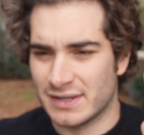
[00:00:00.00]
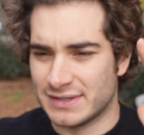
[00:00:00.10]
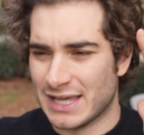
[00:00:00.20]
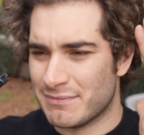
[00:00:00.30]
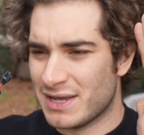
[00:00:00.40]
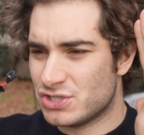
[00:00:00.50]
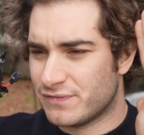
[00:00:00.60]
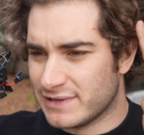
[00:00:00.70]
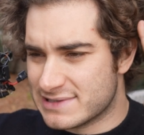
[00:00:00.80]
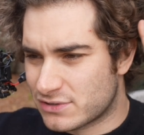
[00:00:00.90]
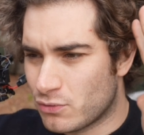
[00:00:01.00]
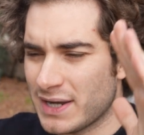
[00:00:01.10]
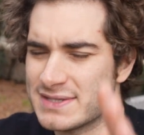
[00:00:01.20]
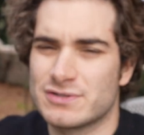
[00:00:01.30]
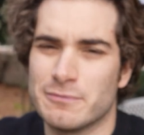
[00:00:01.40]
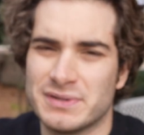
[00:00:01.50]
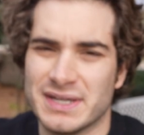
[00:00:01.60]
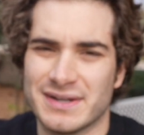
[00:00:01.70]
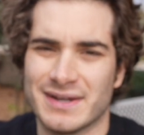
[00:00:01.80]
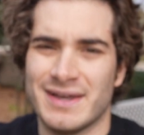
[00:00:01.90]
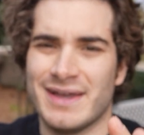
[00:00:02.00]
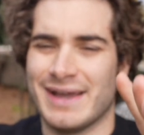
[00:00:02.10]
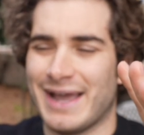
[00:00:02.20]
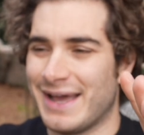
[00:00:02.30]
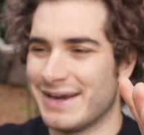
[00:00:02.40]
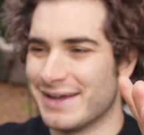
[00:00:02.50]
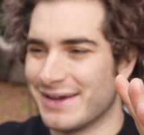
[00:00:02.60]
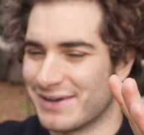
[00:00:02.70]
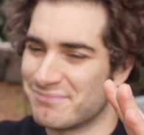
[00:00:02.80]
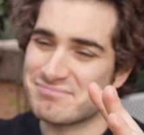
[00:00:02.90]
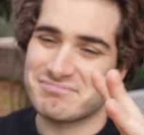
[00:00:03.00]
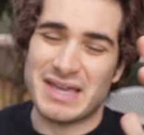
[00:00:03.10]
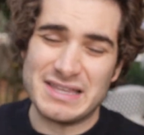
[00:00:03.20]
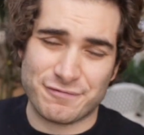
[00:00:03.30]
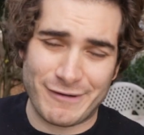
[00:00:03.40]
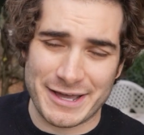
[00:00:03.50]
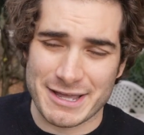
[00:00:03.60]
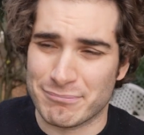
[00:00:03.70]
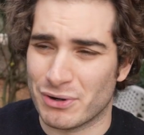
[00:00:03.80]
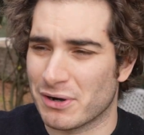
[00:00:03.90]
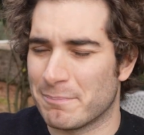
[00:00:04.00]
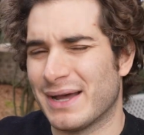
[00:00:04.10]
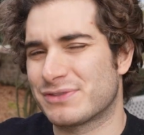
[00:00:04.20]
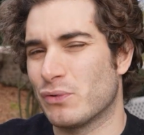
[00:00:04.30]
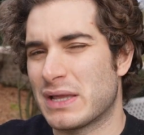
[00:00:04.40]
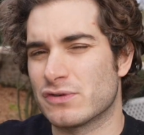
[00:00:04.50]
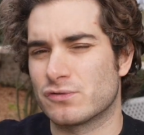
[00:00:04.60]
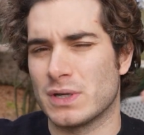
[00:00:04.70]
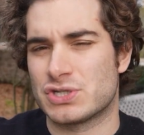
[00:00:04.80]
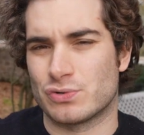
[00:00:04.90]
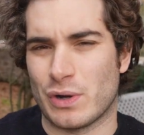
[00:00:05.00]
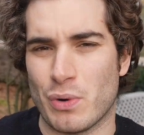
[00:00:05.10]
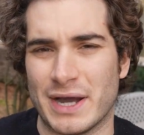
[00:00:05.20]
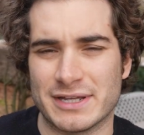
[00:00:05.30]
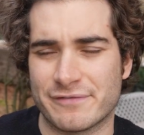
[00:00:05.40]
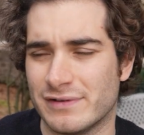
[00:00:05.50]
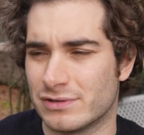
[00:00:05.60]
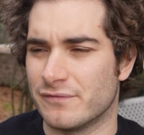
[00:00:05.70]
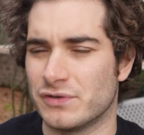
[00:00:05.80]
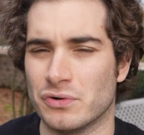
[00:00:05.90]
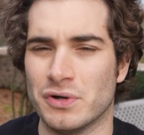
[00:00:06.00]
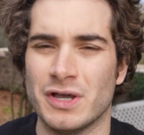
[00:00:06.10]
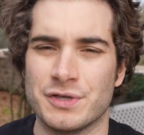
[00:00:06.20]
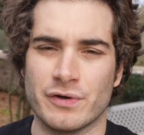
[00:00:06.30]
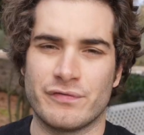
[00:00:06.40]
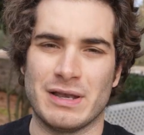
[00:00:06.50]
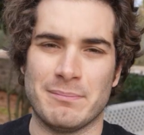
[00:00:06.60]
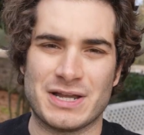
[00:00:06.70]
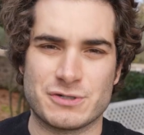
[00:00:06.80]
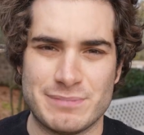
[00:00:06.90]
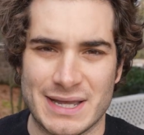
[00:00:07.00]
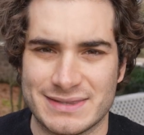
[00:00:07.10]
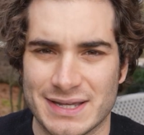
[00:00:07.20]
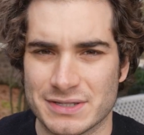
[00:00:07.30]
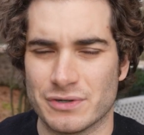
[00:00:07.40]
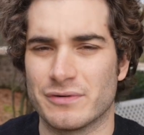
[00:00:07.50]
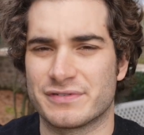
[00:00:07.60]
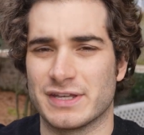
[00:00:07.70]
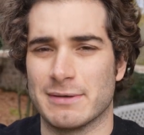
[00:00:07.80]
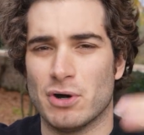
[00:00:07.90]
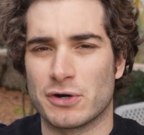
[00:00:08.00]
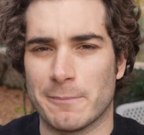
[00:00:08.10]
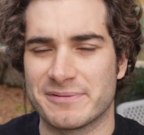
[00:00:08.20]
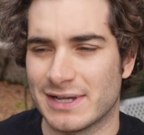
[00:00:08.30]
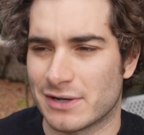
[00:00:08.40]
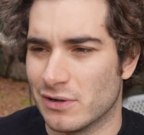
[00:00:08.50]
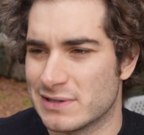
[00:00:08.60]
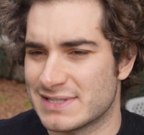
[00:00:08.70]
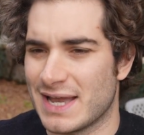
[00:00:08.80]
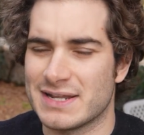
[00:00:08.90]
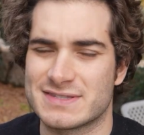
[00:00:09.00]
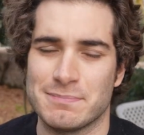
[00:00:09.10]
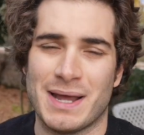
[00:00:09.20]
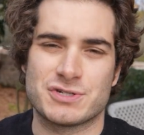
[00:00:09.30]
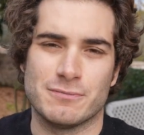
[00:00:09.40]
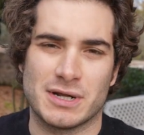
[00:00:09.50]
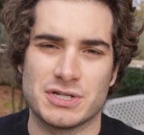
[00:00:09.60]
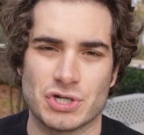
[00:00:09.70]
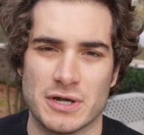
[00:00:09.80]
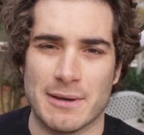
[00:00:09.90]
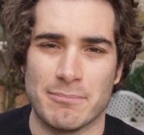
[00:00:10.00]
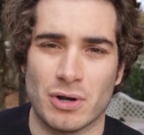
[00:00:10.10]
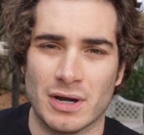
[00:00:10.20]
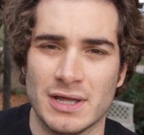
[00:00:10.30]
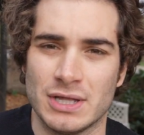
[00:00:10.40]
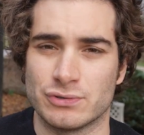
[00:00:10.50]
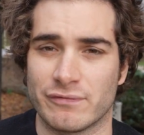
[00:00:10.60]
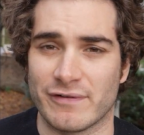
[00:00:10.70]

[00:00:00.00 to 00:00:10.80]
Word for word: The image feels quite zoomed in and uh, it's flyable, but when you switch to a wider field of view, you feel much better, you see more obstacles, and it's much more enjoyable to